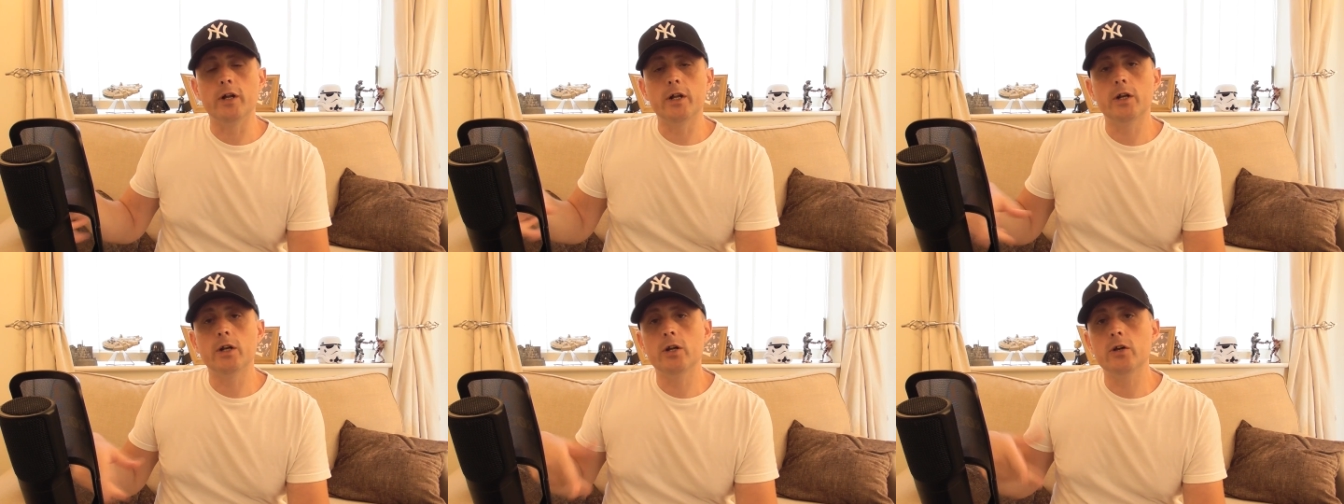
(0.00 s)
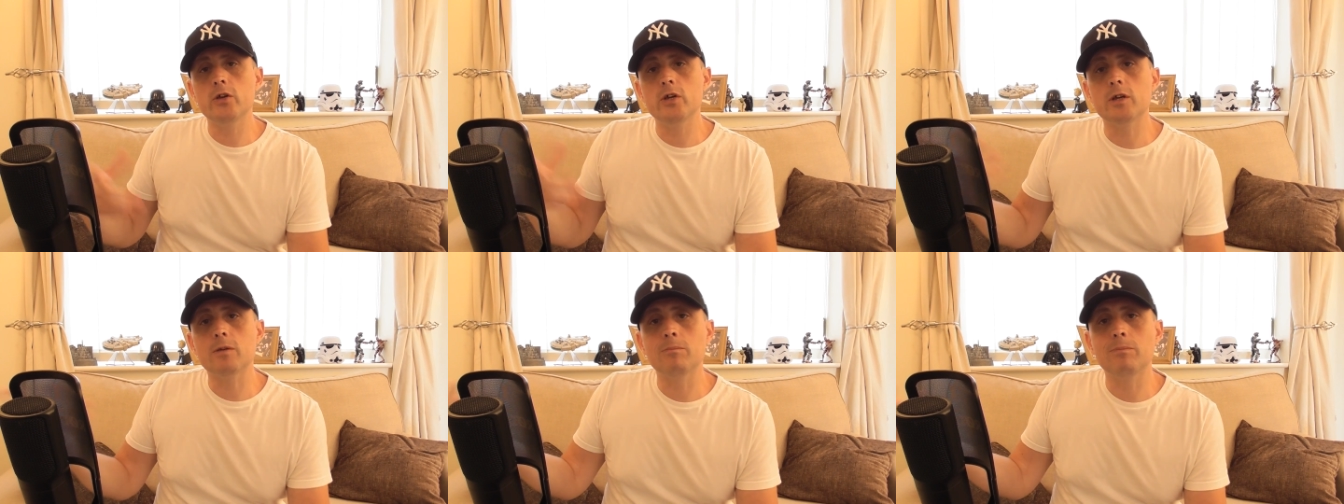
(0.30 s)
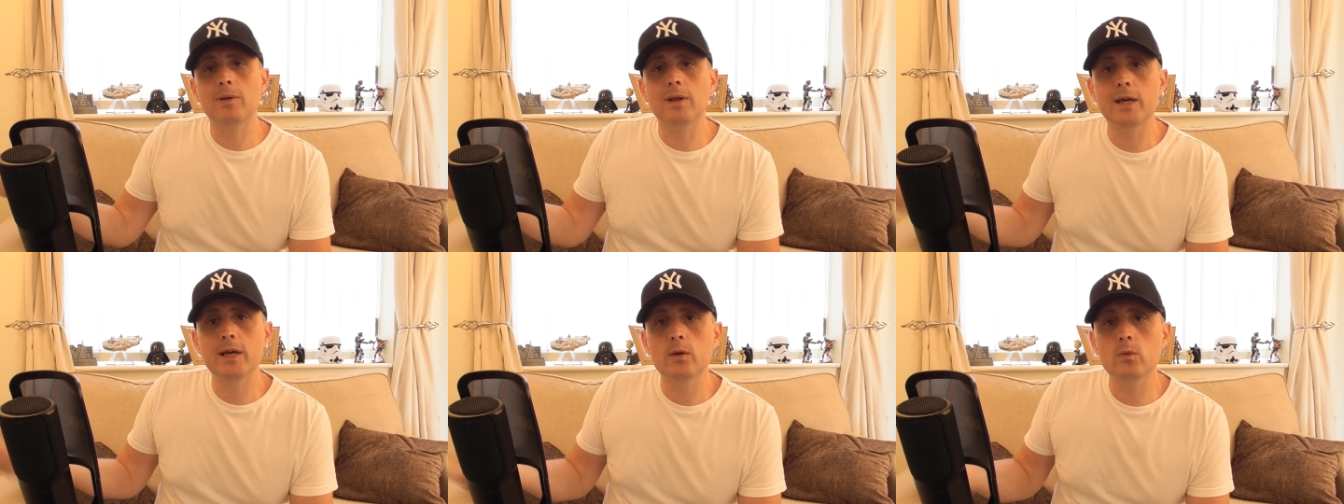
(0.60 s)
and I know you can
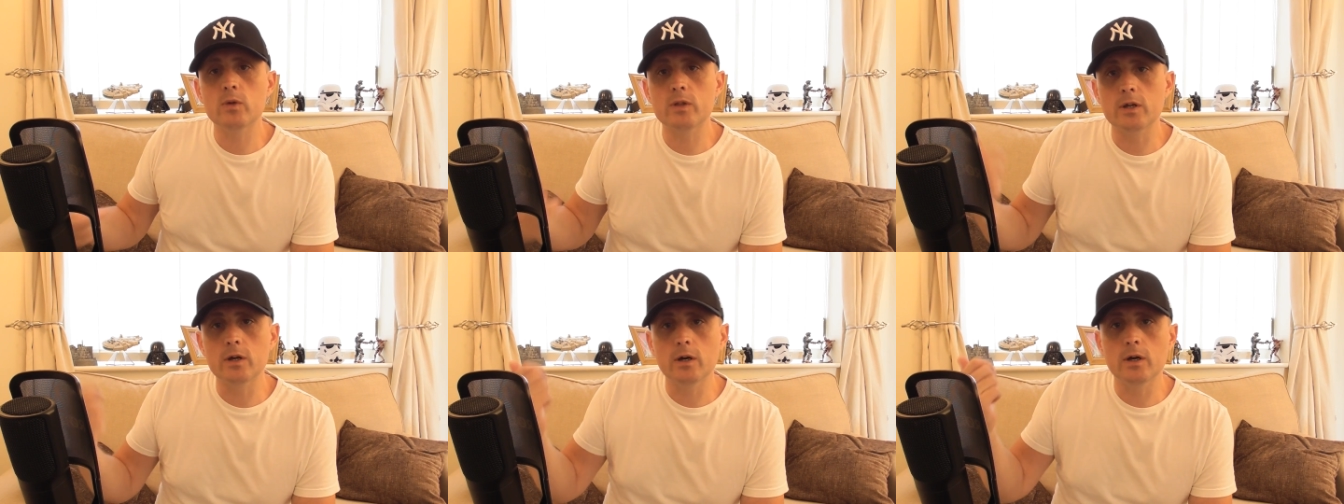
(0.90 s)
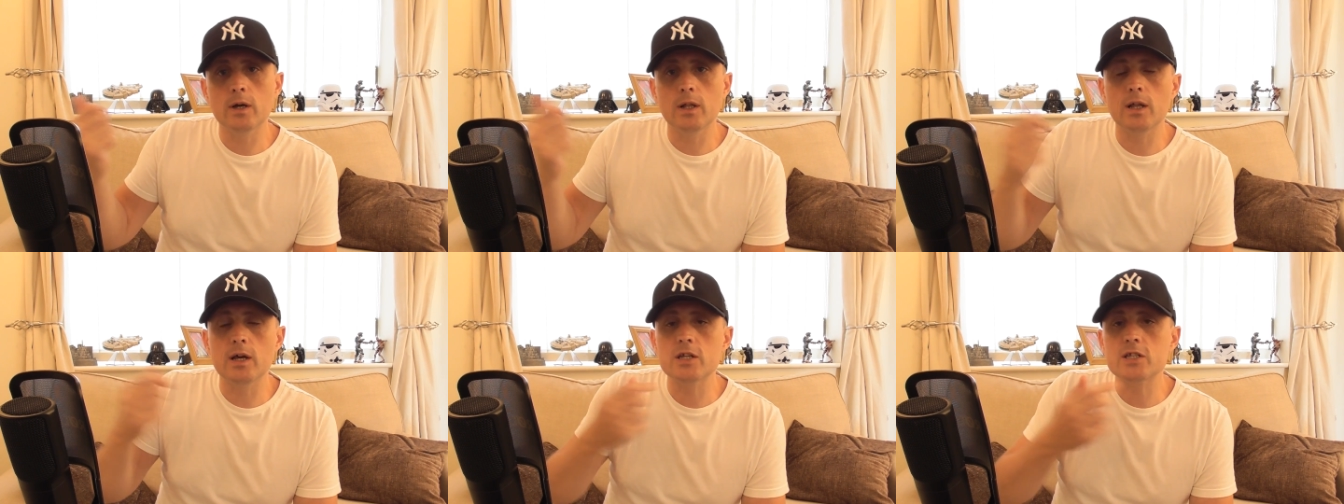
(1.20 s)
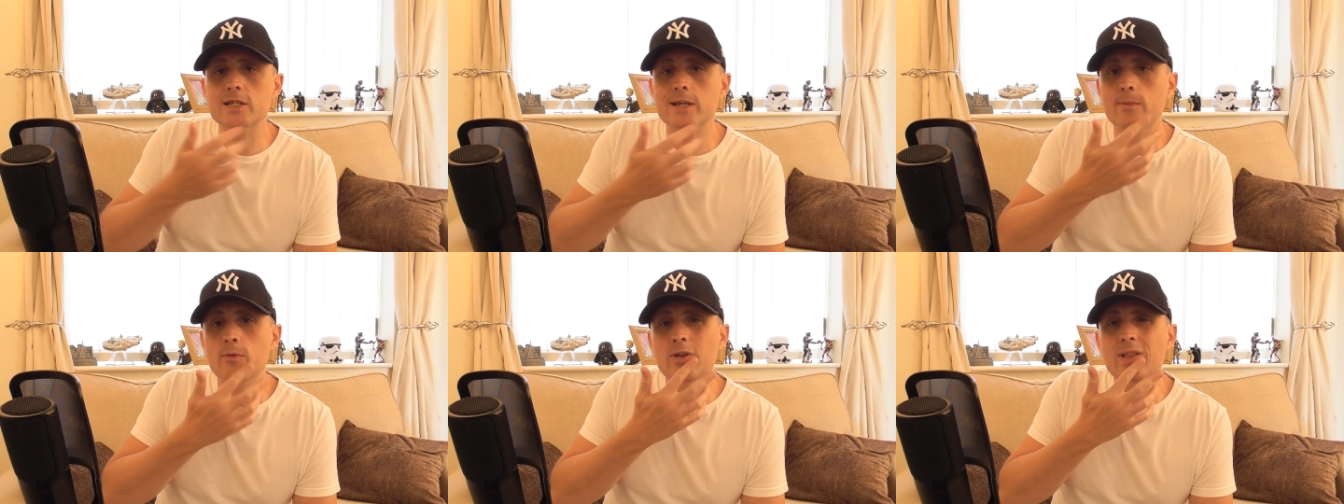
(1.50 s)
play with a
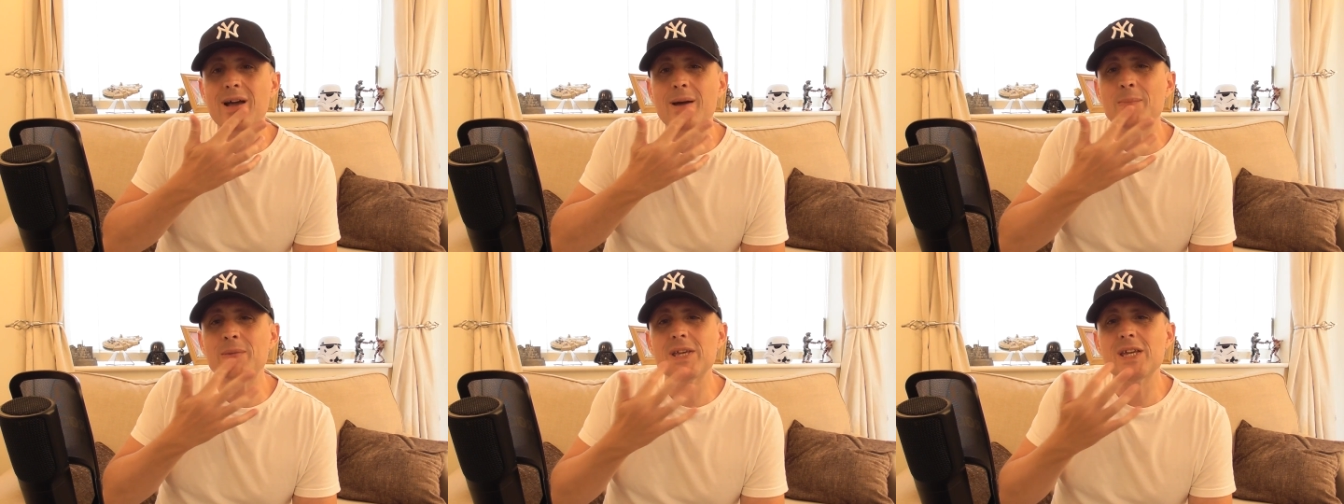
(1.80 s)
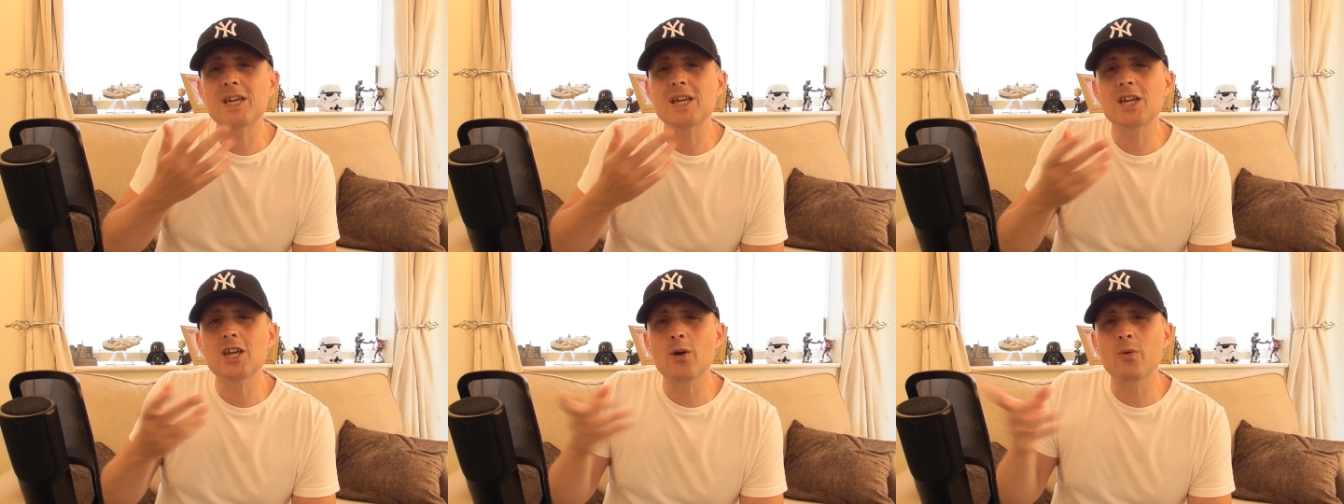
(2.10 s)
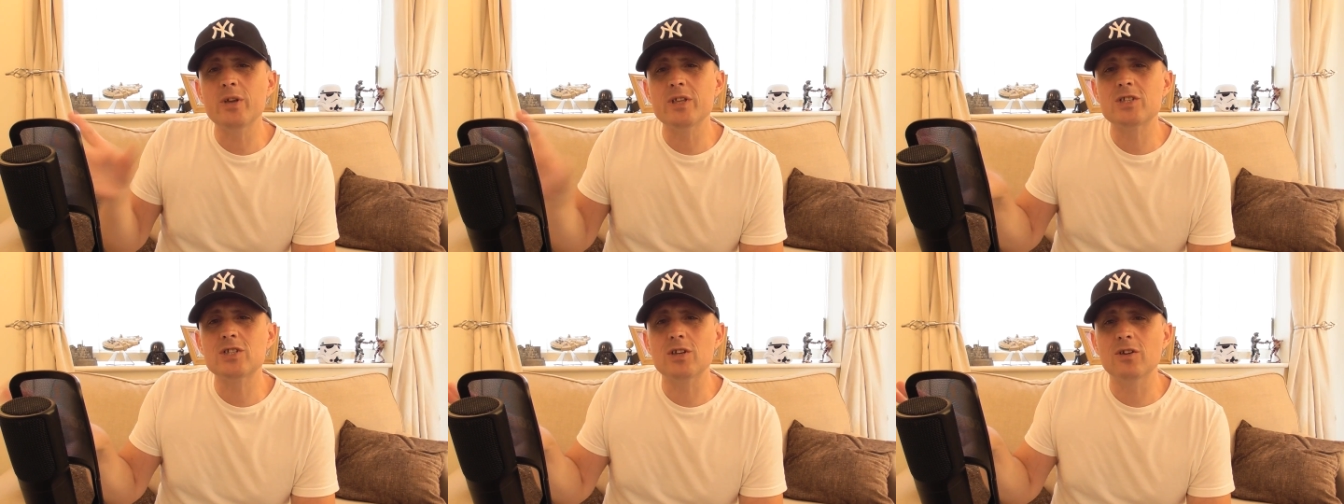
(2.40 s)
lightsaber and that, but you can go
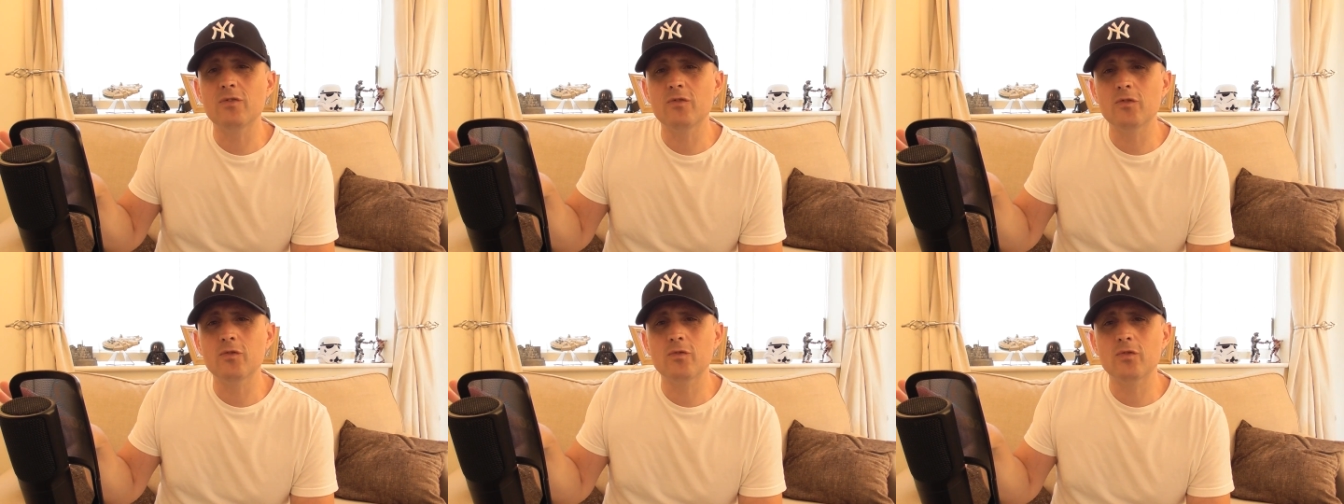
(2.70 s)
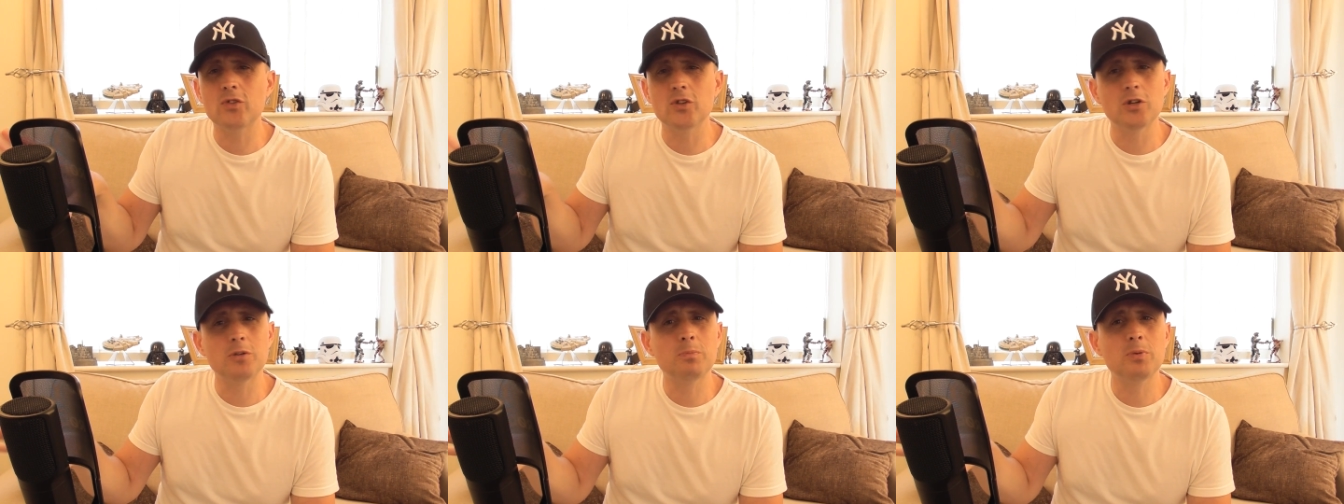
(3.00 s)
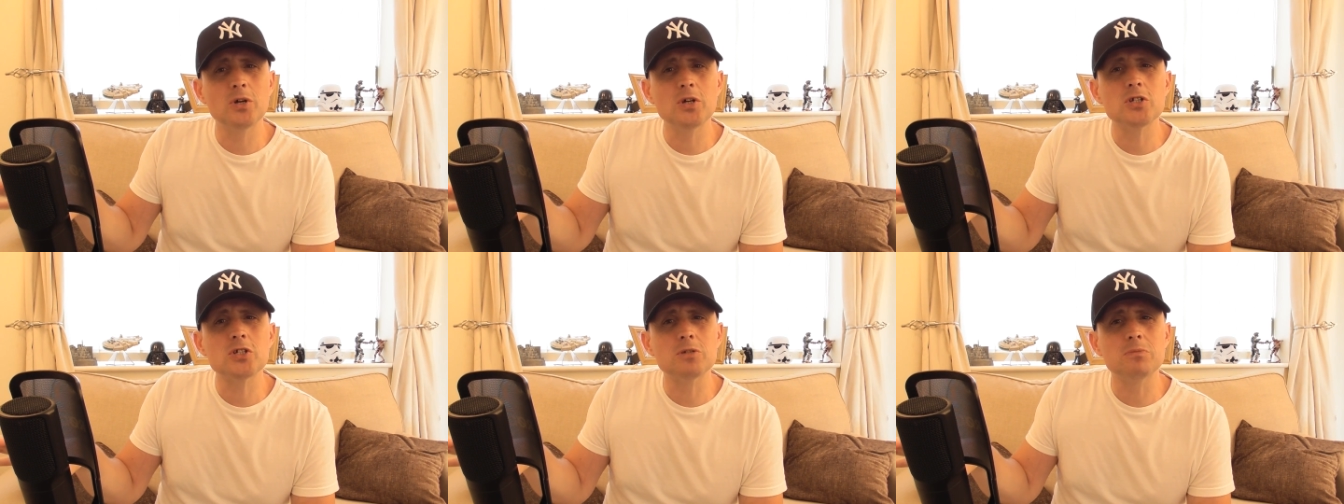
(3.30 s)
into
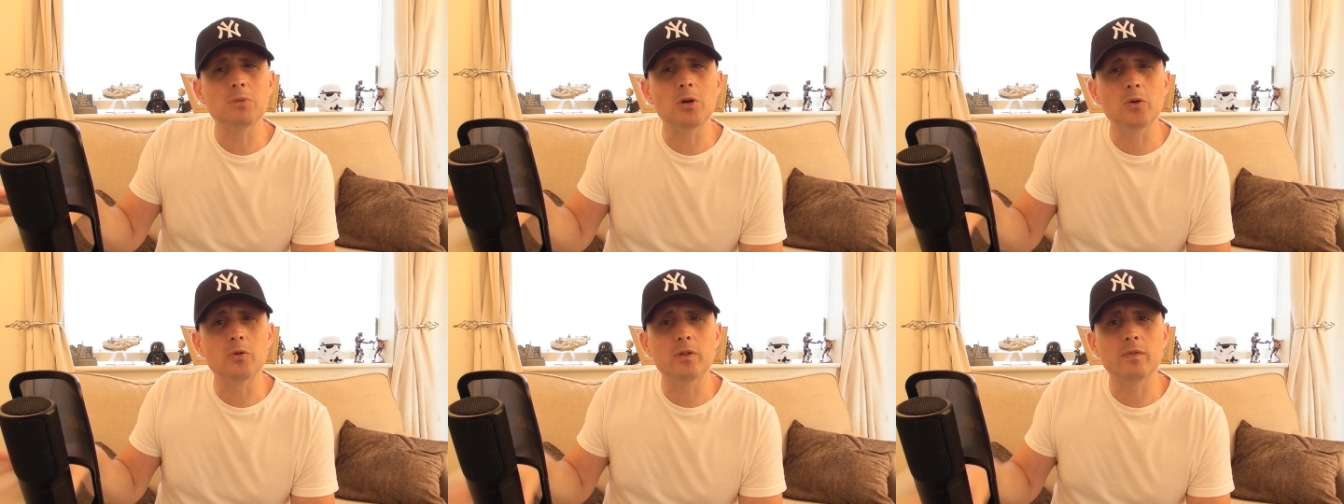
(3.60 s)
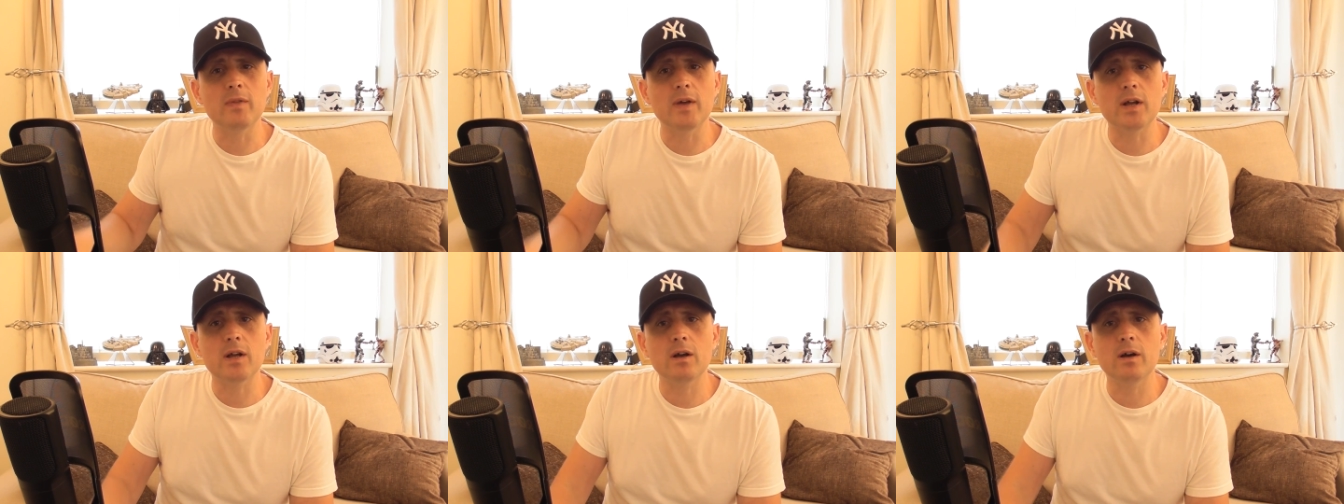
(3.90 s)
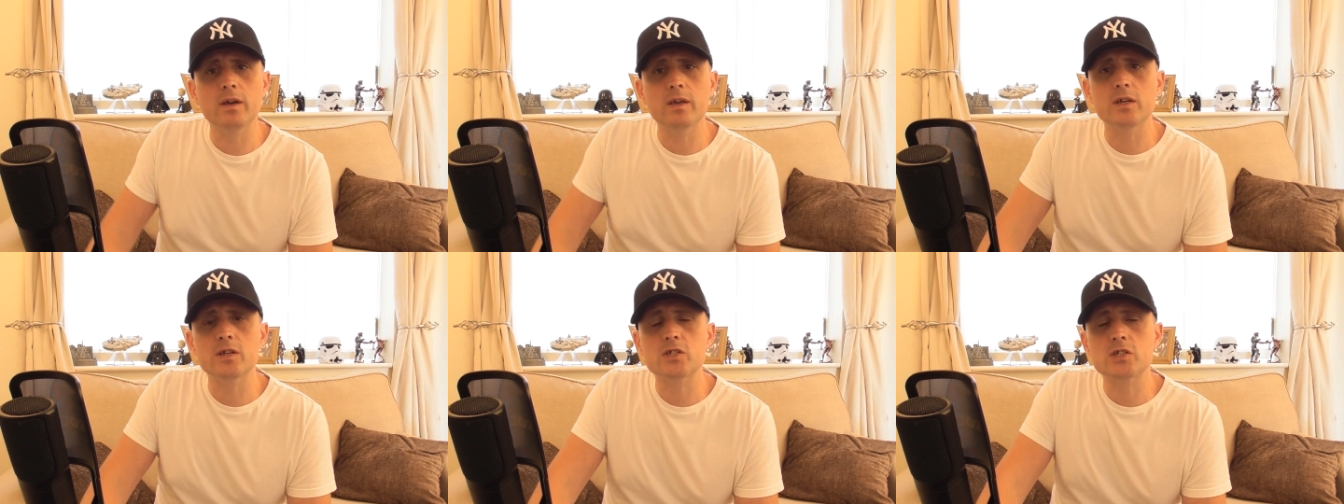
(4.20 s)
third-person mode in that, can't you?